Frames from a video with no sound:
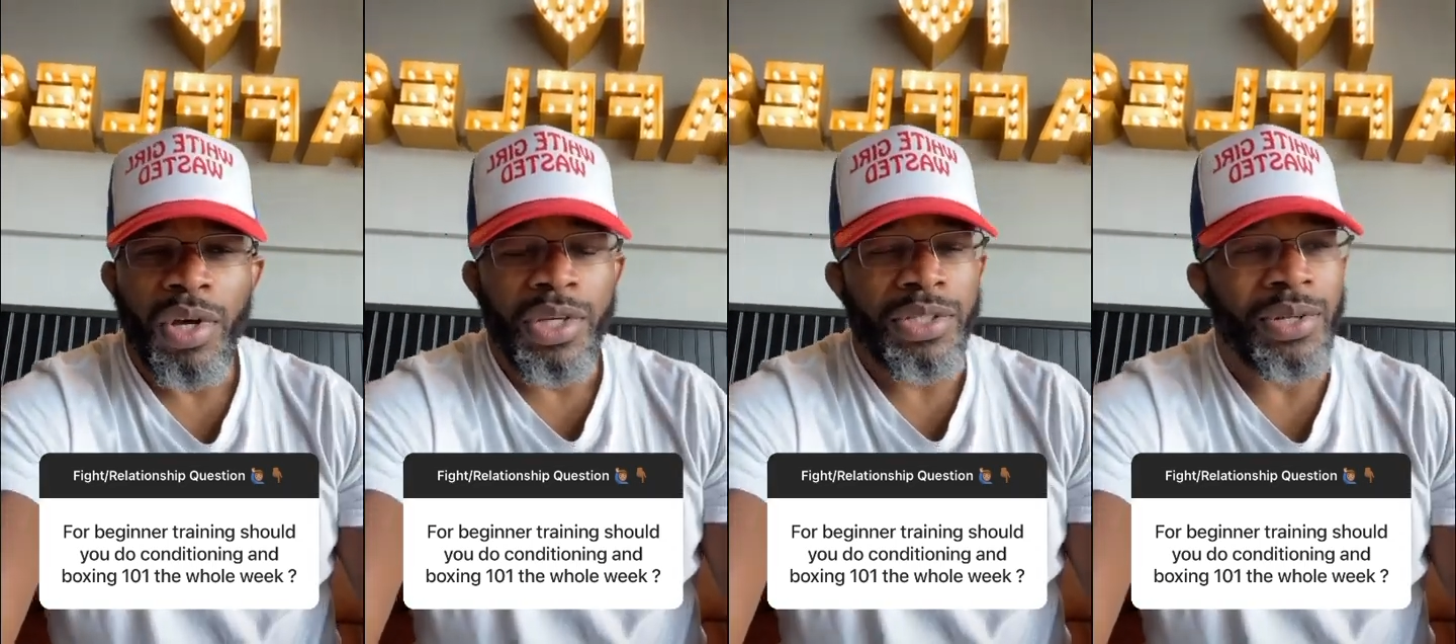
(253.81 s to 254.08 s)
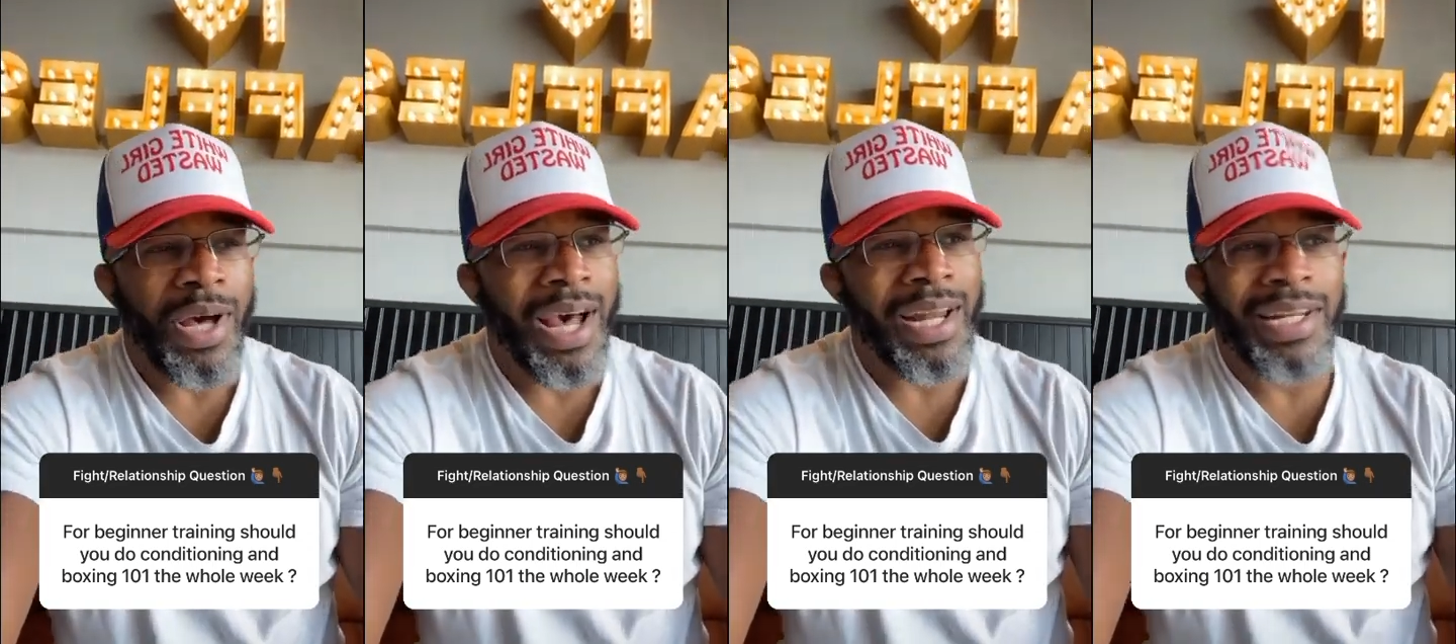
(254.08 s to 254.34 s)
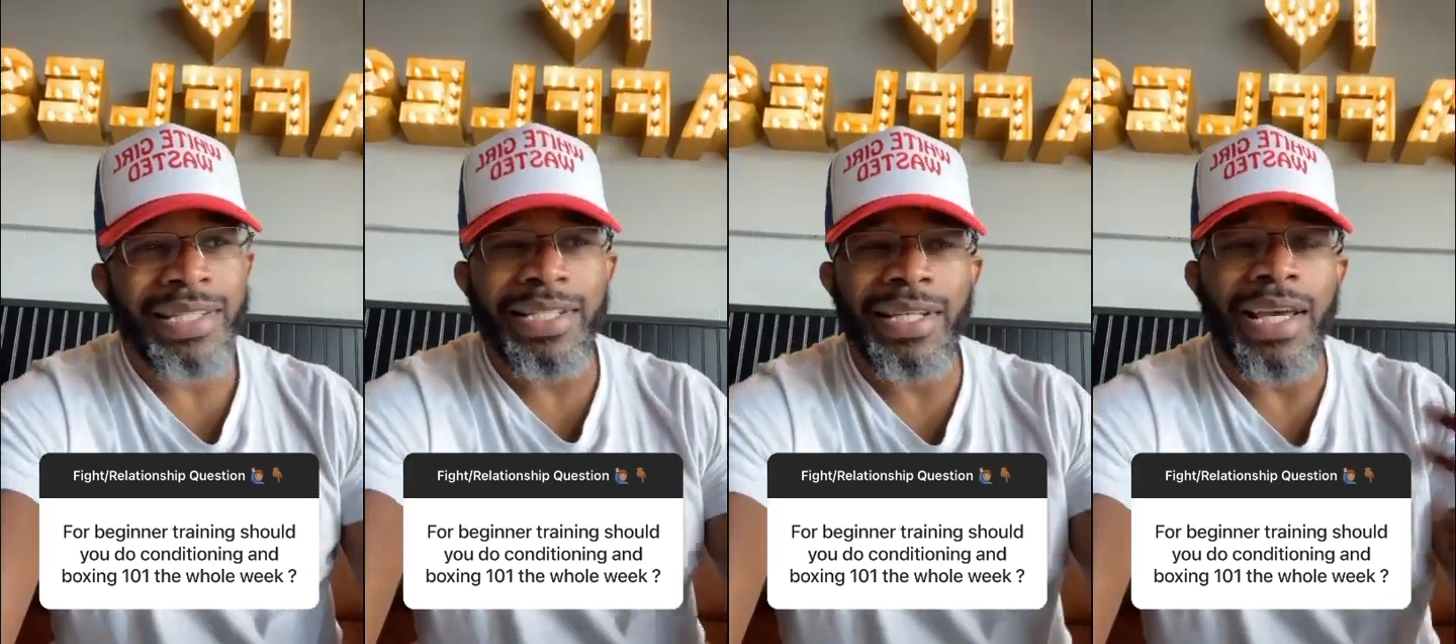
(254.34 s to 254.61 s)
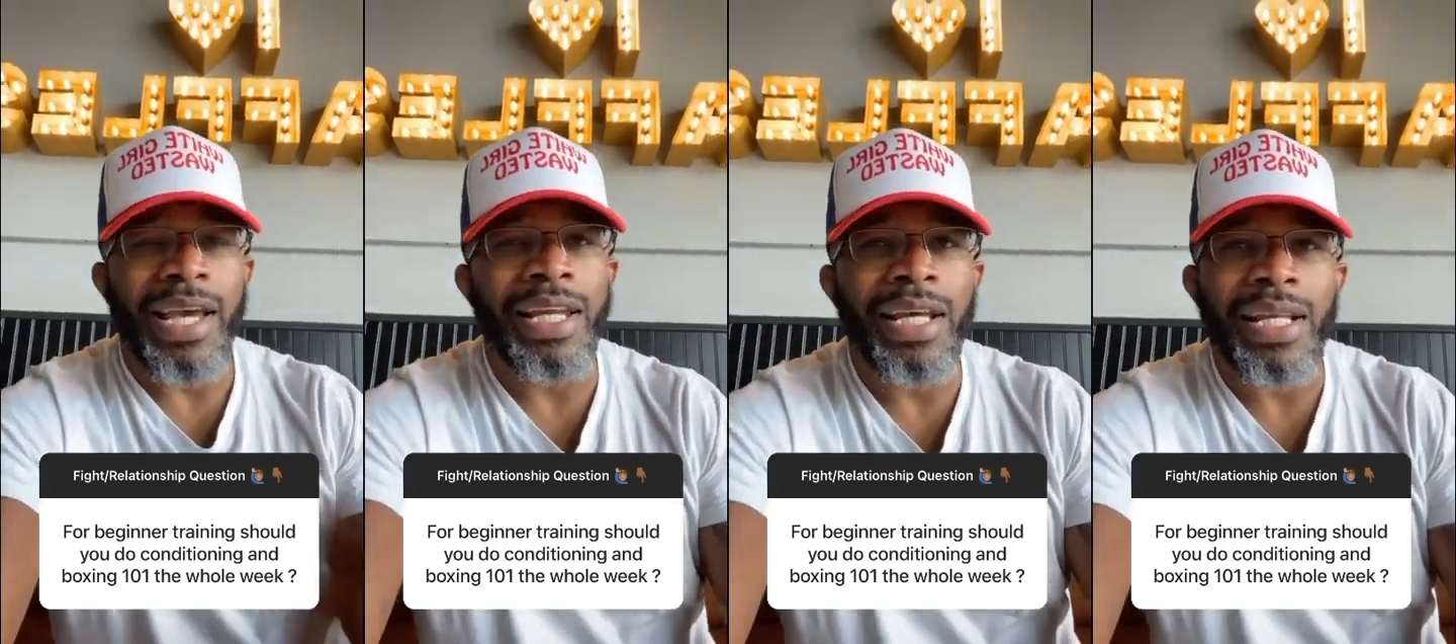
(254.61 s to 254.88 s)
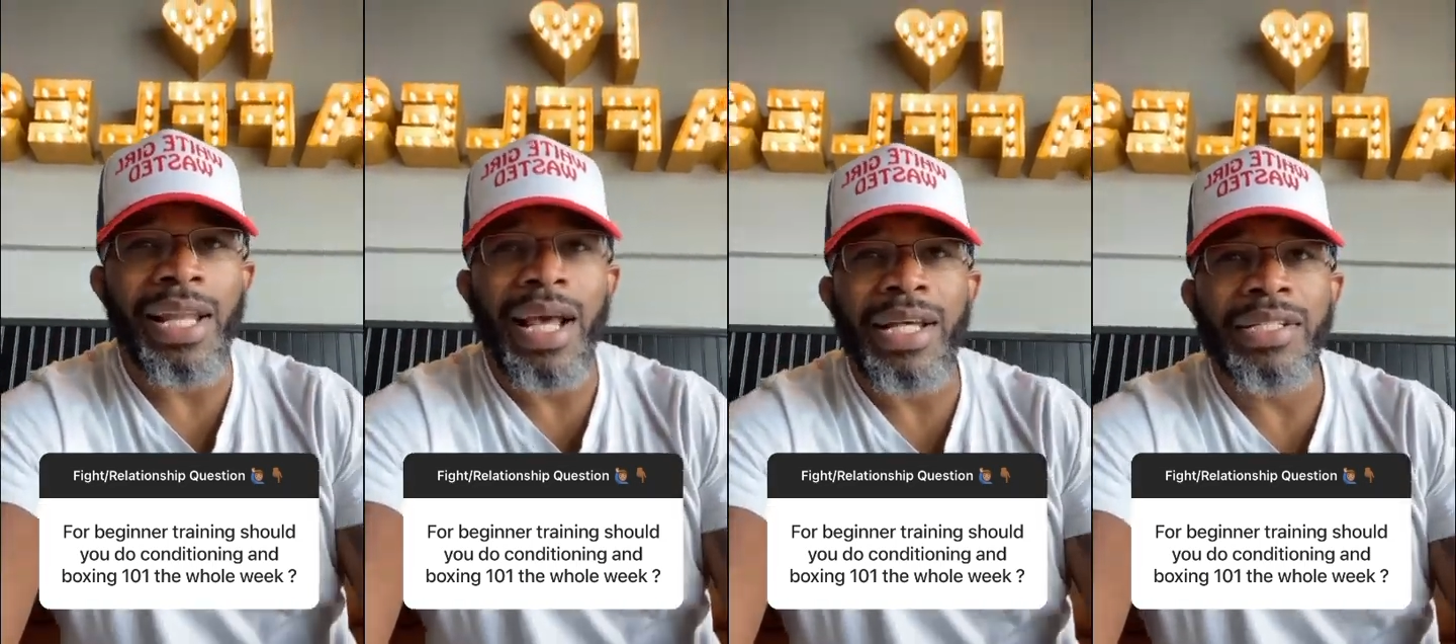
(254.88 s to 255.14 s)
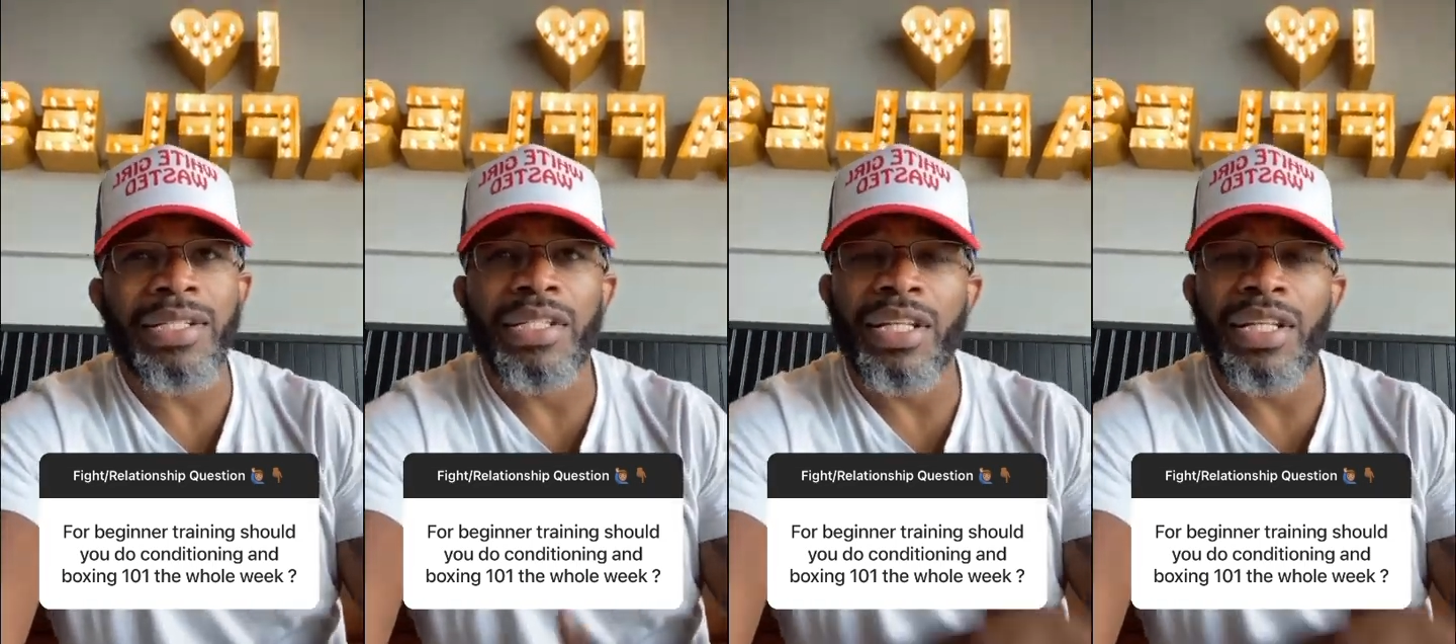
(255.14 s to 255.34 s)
So honestly, any class